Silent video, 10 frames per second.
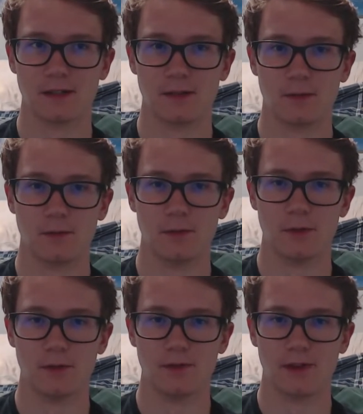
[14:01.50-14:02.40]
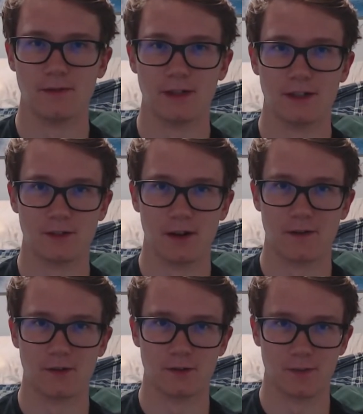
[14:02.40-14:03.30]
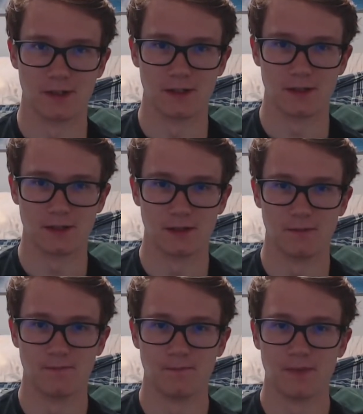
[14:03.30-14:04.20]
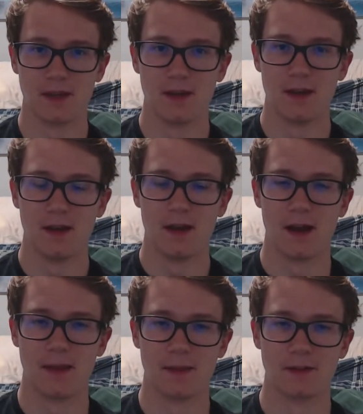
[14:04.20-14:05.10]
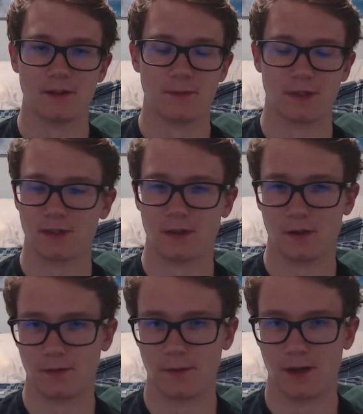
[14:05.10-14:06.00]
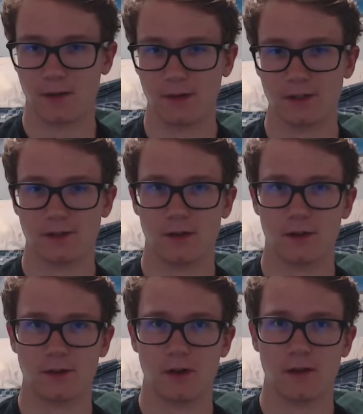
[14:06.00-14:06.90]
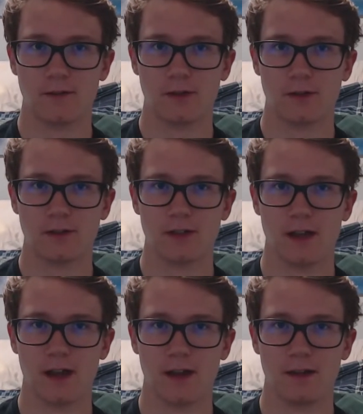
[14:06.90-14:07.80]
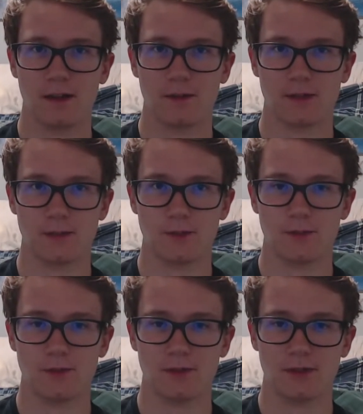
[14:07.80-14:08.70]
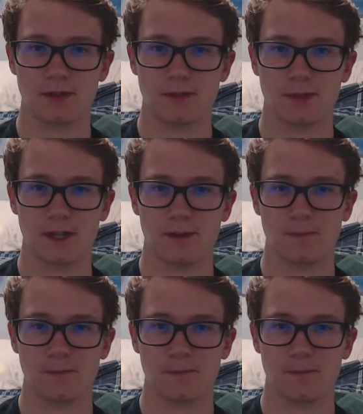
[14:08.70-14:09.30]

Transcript: remove NVIDIA's drivers from my system, and then just basically go from there, reinstall the drivers, and then I was able to boot the system again.